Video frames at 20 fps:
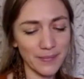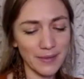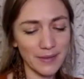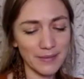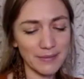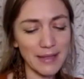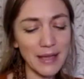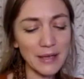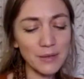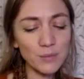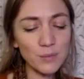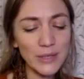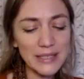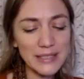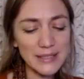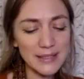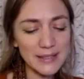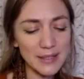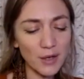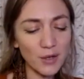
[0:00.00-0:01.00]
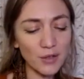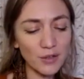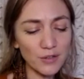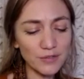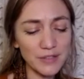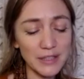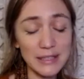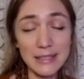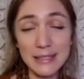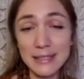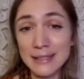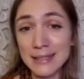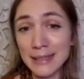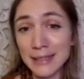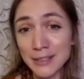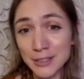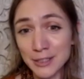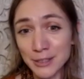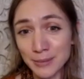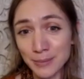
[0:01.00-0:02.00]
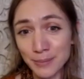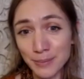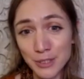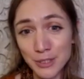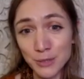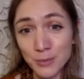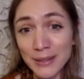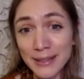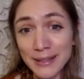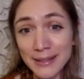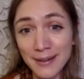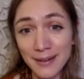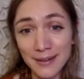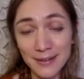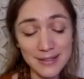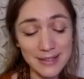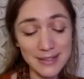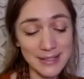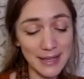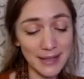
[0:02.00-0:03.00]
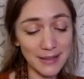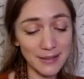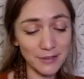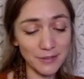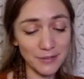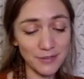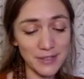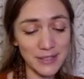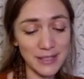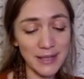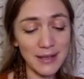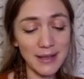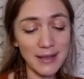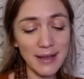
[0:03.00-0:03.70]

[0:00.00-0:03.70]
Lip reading: then we dissolve the distinction between ourselves